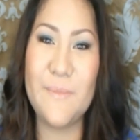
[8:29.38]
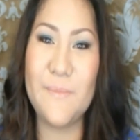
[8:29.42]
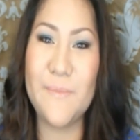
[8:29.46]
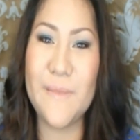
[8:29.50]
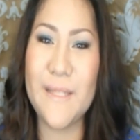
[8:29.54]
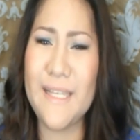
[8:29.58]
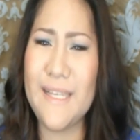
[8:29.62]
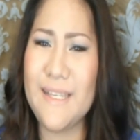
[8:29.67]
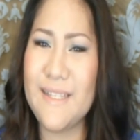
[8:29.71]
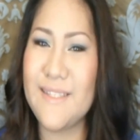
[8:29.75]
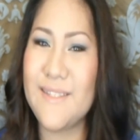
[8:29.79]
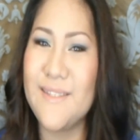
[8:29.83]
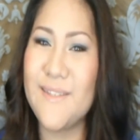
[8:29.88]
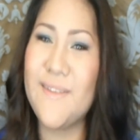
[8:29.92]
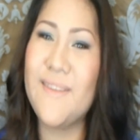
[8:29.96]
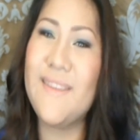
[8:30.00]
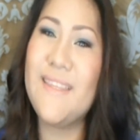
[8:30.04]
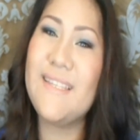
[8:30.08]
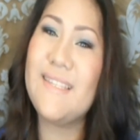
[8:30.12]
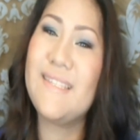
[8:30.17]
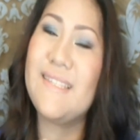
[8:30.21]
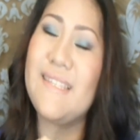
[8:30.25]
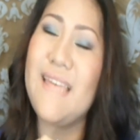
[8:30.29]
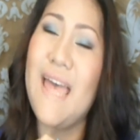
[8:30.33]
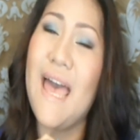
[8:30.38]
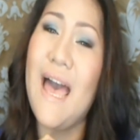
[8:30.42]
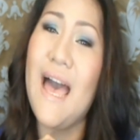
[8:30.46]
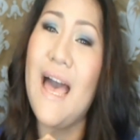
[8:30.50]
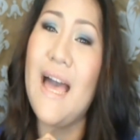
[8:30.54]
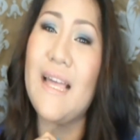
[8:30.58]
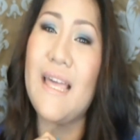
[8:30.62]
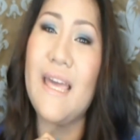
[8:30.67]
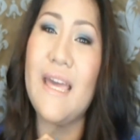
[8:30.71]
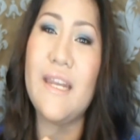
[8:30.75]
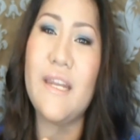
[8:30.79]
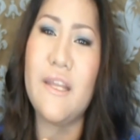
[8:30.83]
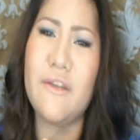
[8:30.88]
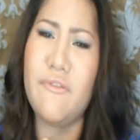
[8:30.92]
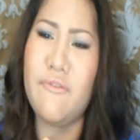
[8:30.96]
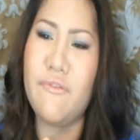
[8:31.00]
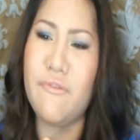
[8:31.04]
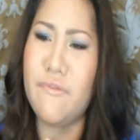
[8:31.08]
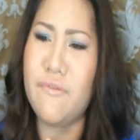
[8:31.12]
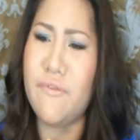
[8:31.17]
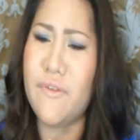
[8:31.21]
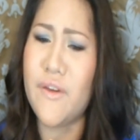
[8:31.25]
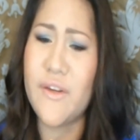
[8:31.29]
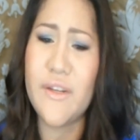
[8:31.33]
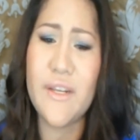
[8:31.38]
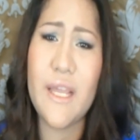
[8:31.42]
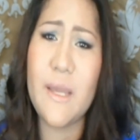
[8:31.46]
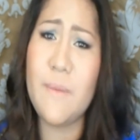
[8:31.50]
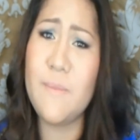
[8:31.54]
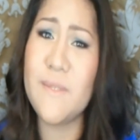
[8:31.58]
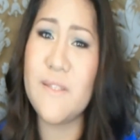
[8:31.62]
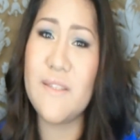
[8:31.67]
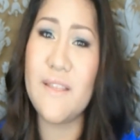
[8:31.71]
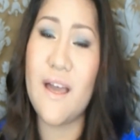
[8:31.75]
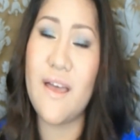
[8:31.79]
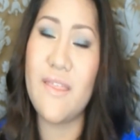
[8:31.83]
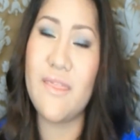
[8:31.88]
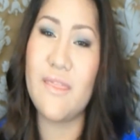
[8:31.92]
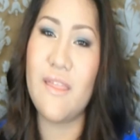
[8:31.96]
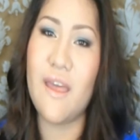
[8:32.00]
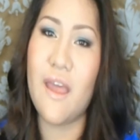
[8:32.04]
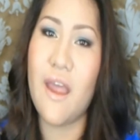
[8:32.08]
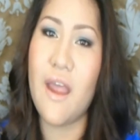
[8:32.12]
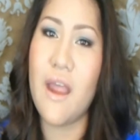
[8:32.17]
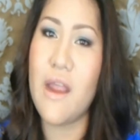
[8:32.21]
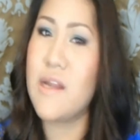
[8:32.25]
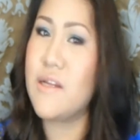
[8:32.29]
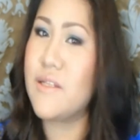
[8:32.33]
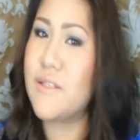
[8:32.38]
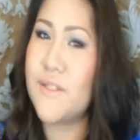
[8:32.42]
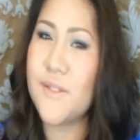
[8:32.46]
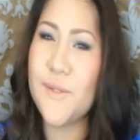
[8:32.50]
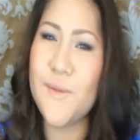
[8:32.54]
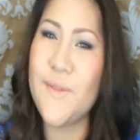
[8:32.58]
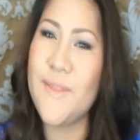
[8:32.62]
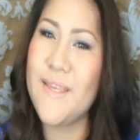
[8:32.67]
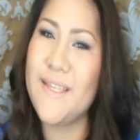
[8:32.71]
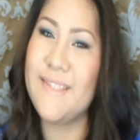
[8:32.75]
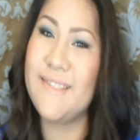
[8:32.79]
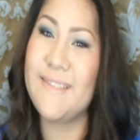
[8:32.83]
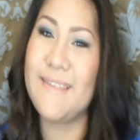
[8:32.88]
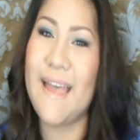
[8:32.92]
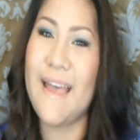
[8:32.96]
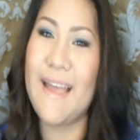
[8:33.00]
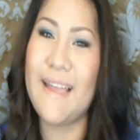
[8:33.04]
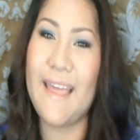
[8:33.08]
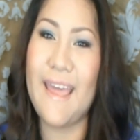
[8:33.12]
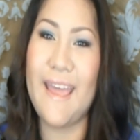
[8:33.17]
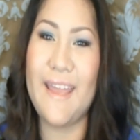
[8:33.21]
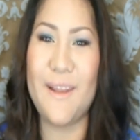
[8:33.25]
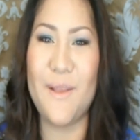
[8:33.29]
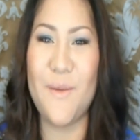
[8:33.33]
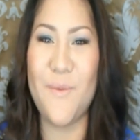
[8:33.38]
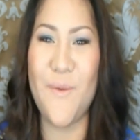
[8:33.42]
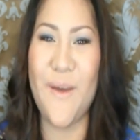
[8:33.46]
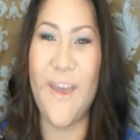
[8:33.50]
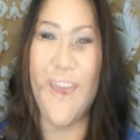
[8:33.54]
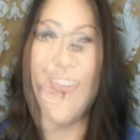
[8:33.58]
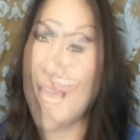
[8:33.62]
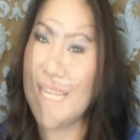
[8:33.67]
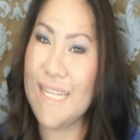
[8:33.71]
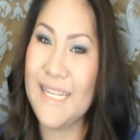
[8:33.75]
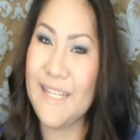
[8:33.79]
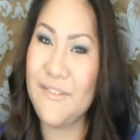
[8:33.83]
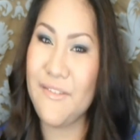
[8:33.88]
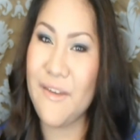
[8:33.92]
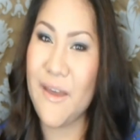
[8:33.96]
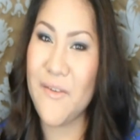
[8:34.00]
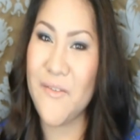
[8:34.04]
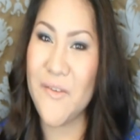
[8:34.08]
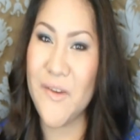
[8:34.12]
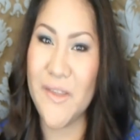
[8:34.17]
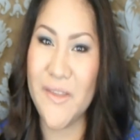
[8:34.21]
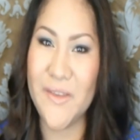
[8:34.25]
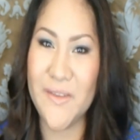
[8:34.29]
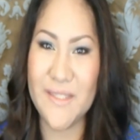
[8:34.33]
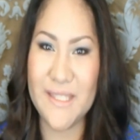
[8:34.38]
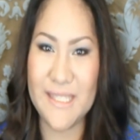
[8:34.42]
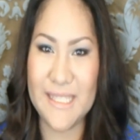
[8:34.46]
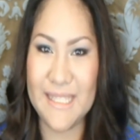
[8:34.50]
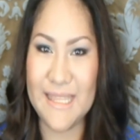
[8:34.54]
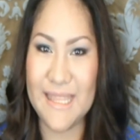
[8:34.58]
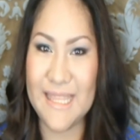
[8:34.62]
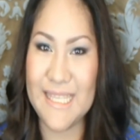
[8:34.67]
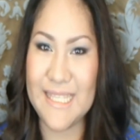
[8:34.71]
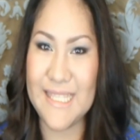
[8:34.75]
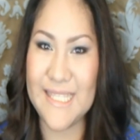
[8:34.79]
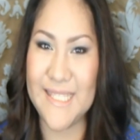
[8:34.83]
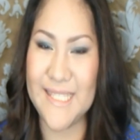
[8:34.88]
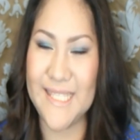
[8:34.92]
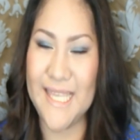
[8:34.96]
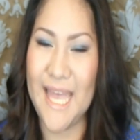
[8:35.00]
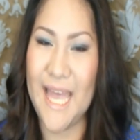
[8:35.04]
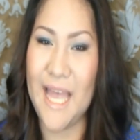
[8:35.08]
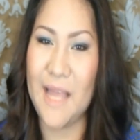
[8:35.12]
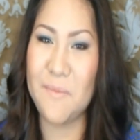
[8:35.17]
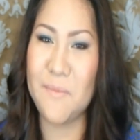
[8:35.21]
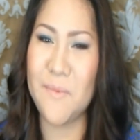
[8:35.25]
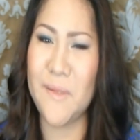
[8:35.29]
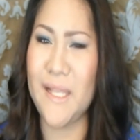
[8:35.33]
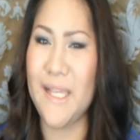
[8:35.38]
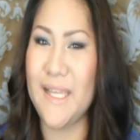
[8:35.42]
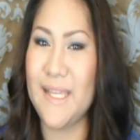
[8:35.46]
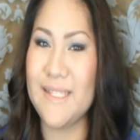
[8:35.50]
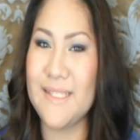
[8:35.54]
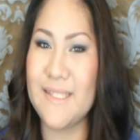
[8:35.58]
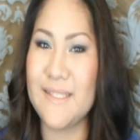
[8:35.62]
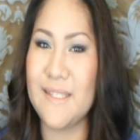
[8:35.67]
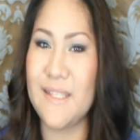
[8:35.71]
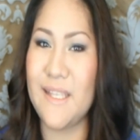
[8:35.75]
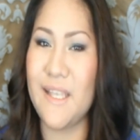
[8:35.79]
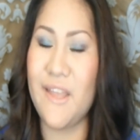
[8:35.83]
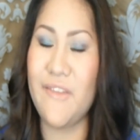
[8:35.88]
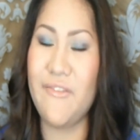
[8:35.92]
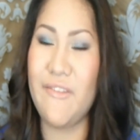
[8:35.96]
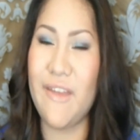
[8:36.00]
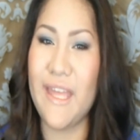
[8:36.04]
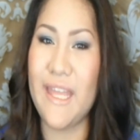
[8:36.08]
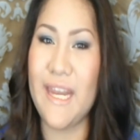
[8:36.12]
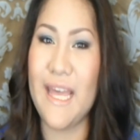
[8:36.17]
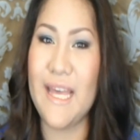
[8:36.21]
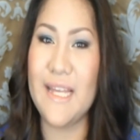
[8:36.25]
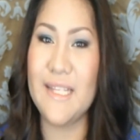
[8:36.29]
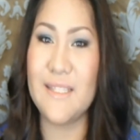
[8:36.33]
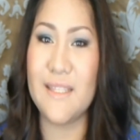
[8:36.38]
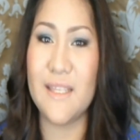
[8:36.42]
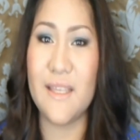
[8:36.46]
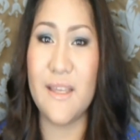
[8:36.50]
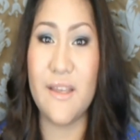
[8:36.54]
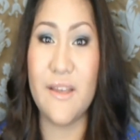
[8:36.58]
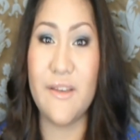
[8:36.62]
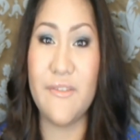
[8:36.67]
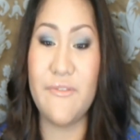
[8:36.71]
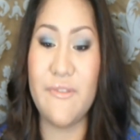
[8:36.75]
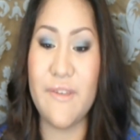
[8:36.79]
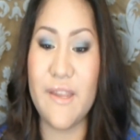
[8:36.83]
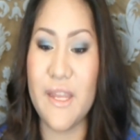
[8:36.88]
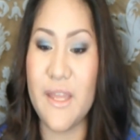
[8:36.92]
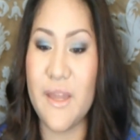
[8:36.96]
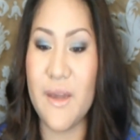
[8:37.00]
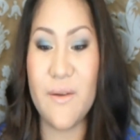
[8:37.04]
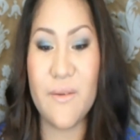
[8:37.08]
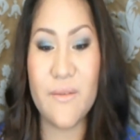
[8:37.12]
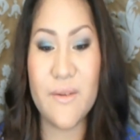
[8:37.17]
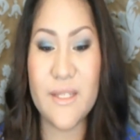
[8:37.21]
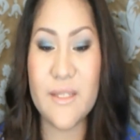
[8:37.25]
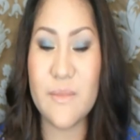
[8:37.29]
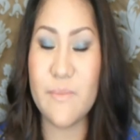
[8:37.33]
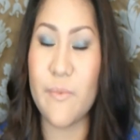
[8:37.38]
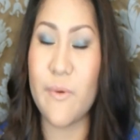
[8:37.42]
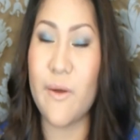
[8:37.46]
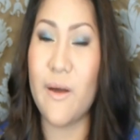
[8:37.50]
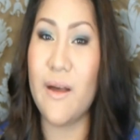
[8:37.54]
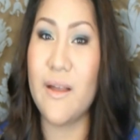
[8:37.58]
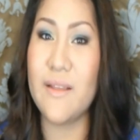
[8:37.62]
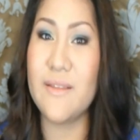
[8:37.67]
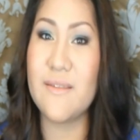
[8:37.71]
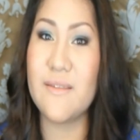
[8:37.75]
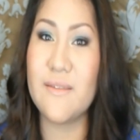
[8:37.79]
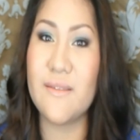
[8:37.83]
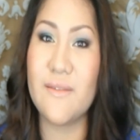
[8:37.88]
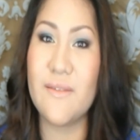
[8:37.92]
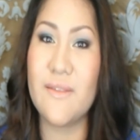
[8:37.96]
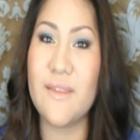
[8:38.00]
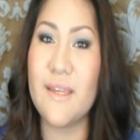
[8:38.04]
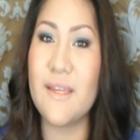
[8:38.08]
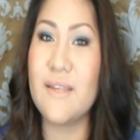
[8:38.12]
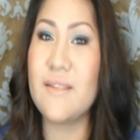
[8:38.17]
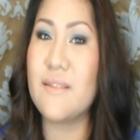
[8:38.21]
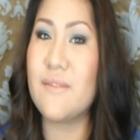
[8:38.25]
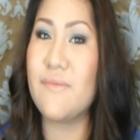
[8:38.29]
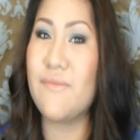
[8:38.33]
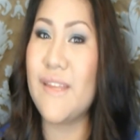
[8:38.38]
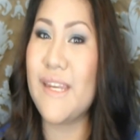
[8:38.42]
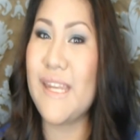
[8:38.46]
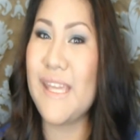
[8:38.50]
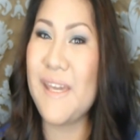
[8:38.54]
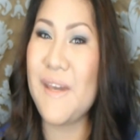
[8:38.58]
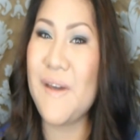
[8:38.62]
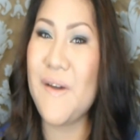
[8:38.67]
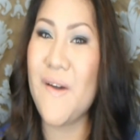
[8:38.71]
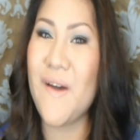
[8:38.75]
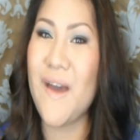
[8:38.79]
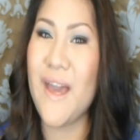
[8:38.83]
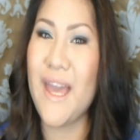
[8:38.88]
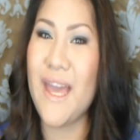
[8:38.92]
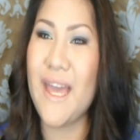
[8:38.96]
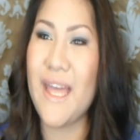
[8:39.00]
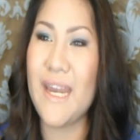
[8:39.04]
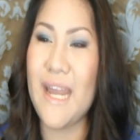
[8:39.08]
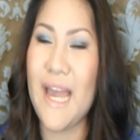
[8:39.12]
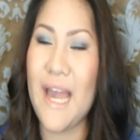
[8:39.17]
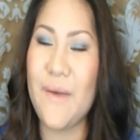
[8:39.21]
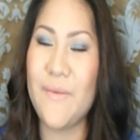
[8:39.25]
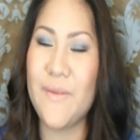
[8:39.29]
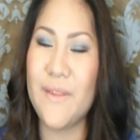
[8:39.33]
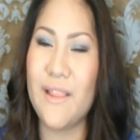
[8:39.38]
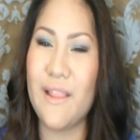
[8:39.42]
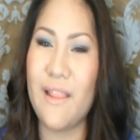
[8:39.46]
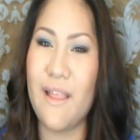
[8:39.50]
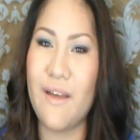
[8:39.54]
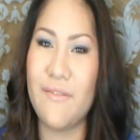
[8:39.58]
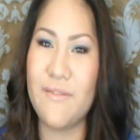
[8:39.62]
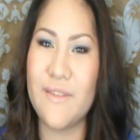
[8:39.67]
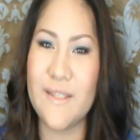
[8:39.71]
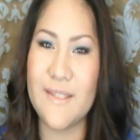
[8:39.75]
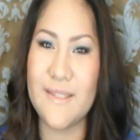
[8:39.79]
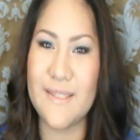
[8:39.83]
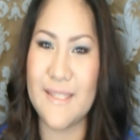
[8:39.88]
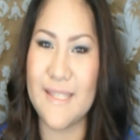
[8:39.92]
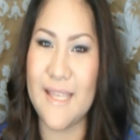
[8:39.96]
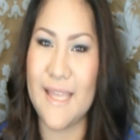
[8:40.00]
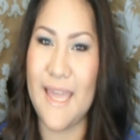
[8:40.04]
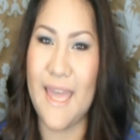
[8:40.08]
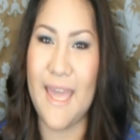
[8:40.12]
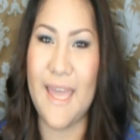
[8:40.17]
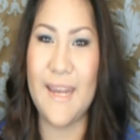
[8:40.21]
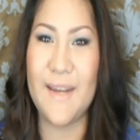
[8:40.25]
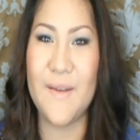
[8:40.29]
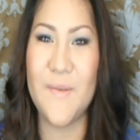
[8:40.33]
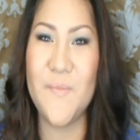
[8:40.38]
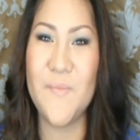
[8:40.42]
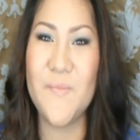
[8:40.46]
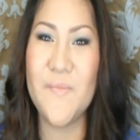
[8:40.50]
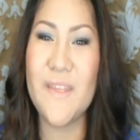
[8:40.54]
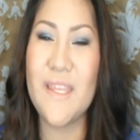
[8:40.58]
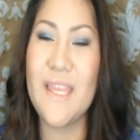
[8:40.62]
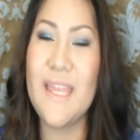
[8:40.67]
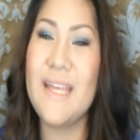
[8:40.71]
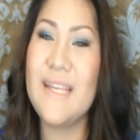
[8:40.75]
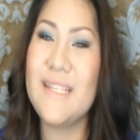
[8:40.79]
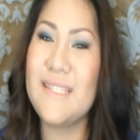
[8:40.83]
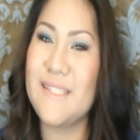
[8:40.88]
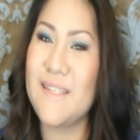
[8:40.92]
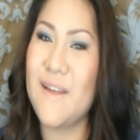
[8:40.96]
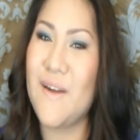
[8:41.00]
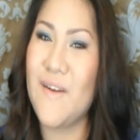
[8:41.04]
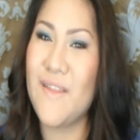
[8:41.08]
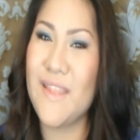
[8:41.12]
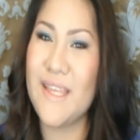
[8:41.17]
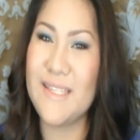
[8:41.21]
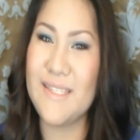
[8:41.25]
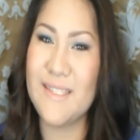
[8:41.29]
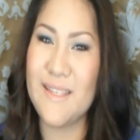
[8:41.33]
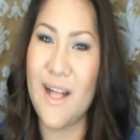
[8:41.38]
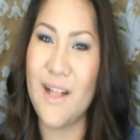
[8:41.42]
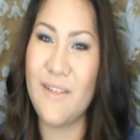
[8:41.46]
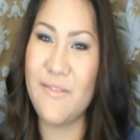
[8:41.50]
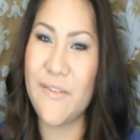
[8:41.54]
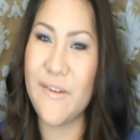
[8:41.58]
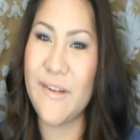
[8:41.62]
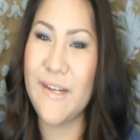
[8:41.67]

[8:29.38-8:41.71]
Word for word: please do this tag, and if your name's not there, do this tag anyway. And if ever you did this tag, please leave it as a video response to this video, and I would love to see it. So that's all for